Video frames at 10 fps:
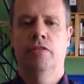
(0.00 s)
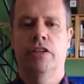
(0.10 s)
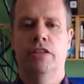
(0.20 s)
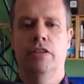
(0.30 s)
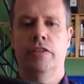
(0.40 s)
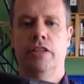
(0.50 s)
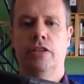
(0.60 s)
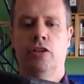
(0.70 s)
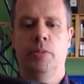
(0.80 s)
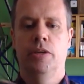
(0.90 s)
Fits lovely at the
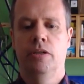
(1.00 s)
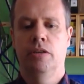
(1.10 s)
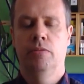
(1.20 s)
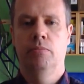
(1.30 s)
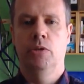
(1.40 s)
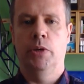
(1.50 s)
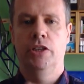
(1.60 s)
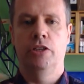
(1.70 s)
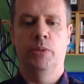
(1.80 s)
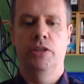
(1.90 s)
top,
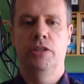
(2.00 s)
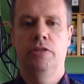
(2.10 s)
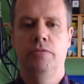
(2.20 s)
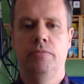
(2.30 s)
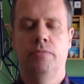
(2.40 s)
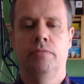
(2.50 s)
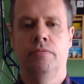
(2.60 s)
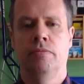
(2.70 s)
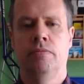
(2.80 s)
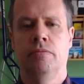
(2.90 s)
22.2.
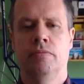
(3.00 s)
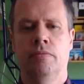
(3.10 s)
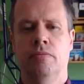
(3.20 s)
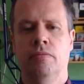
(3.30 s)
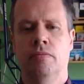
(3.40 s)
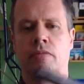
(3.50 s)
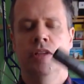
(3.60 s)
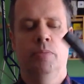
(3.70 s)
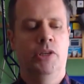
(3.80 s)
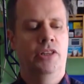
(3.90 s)

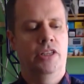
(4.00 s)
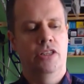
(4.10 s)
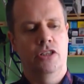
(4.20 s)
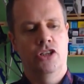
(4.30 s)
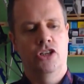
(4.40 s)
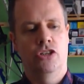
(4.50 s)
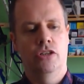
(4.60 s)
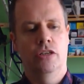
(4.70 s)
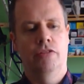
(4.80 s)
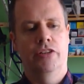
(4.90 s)
But this
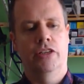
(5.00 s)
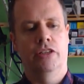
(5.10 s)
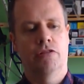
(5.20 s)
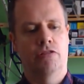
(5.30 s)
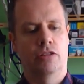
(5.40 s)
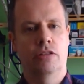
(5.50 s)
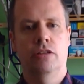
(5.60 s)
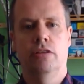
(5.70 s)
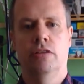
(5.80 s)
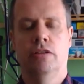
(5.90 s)
should, fingers crossed,